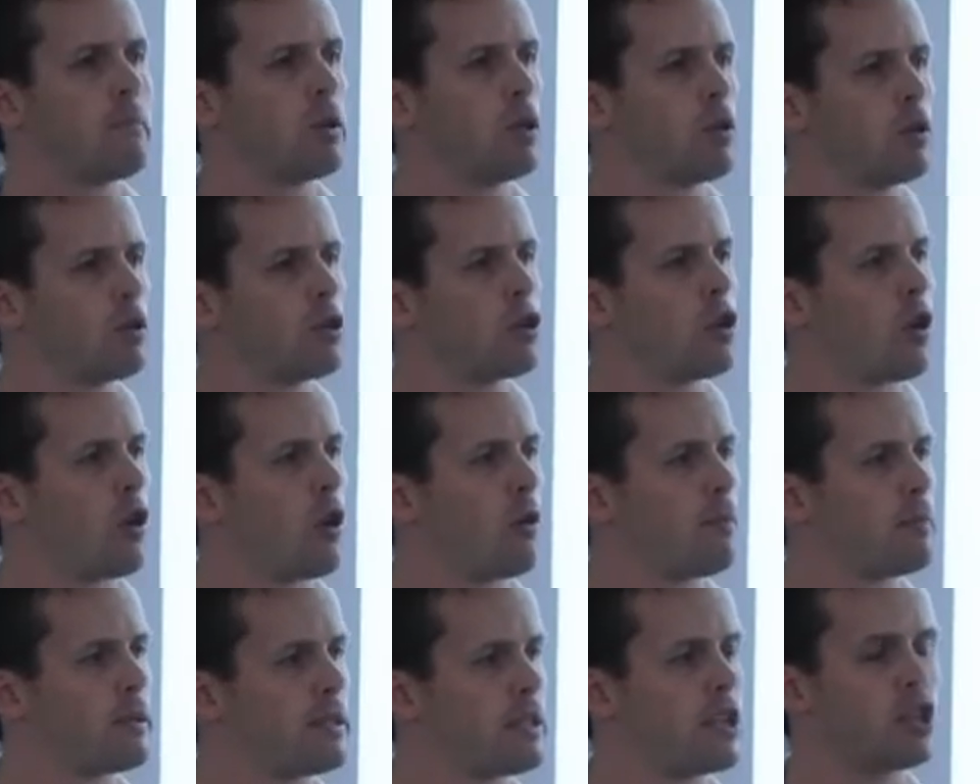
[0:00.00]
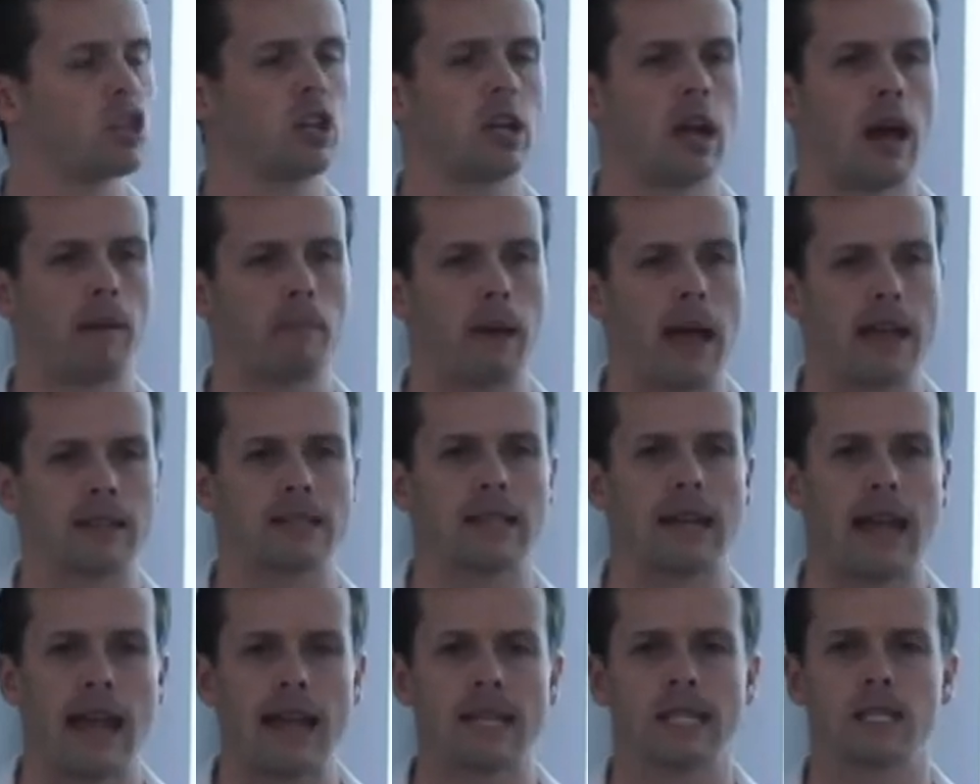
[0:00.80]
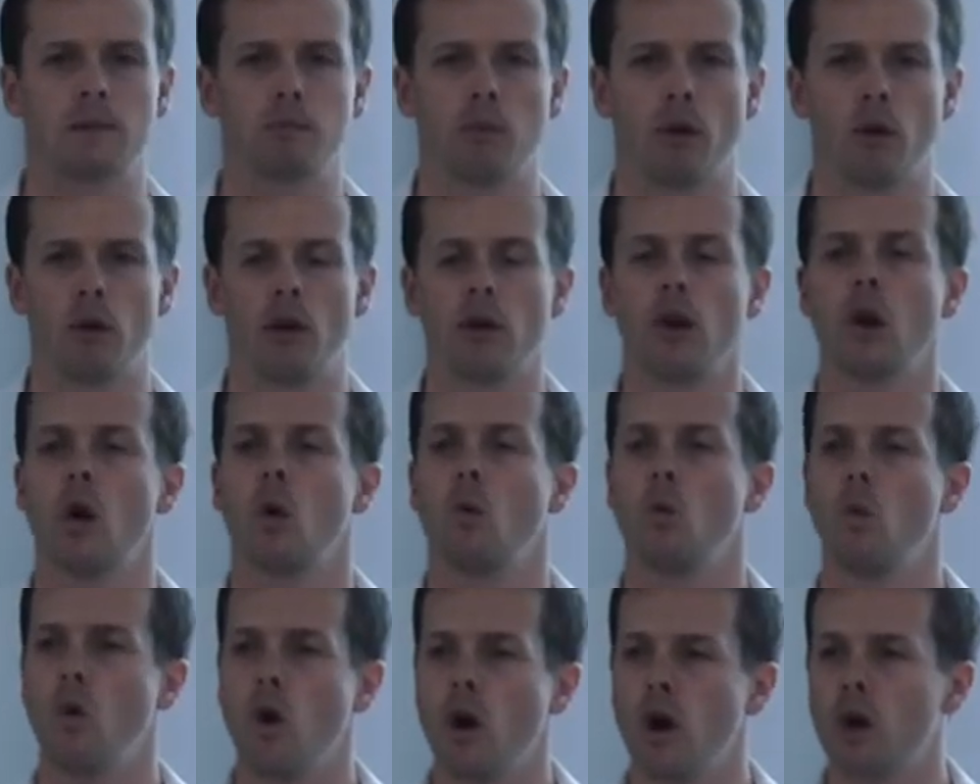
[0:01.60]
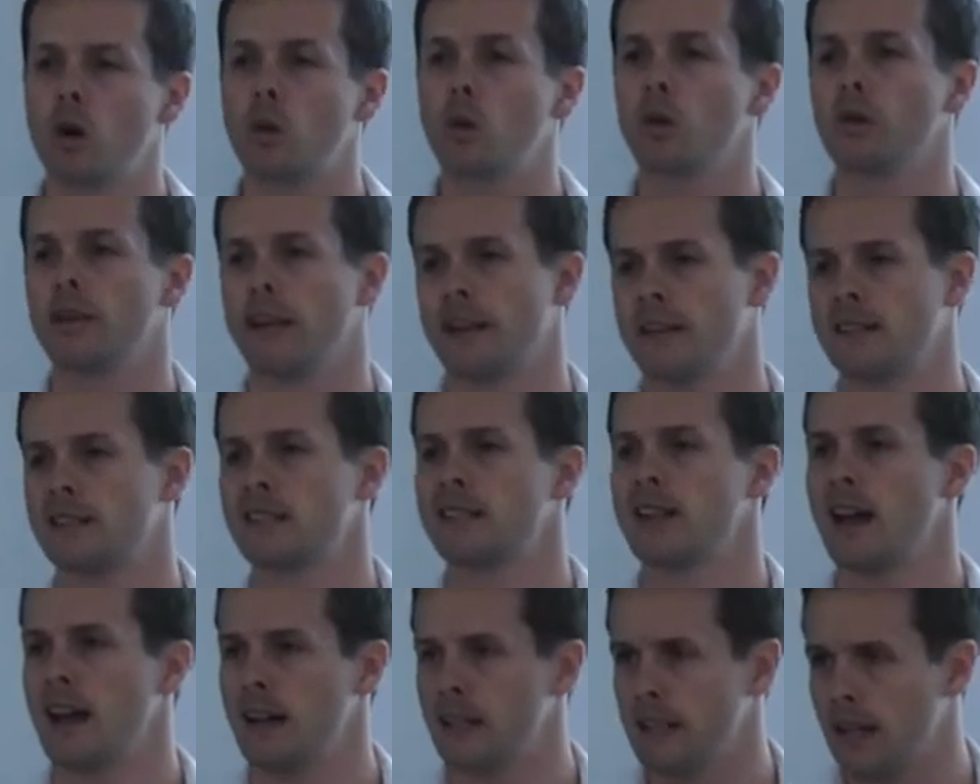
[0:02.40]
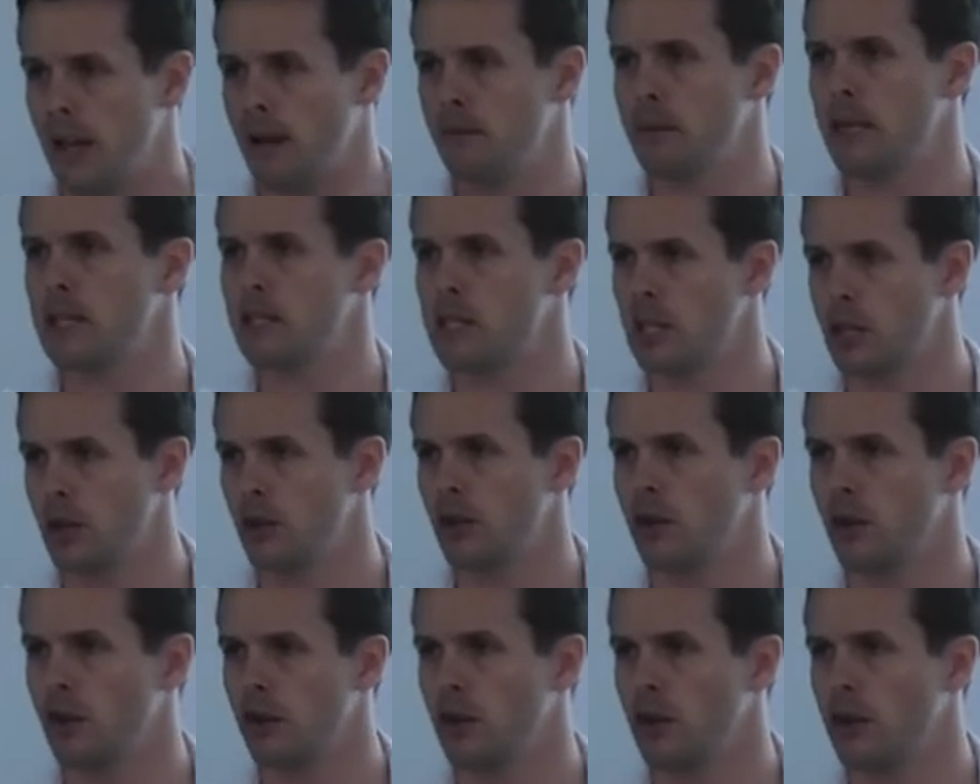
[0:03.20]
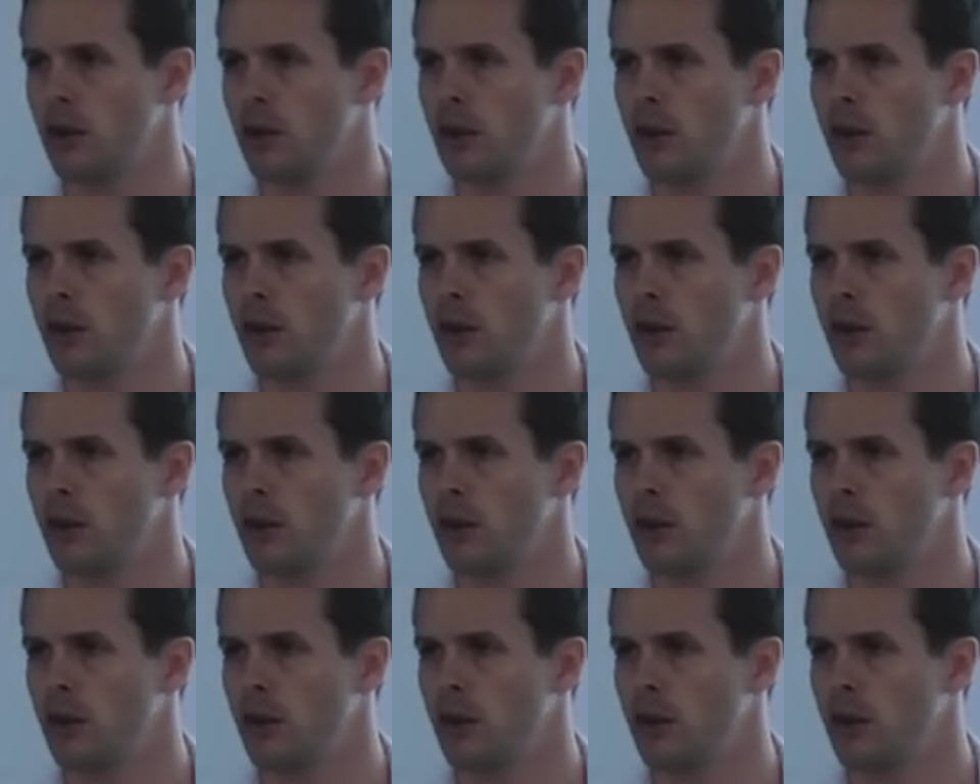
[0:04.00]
build your position up as an expert, work will then start coming to you.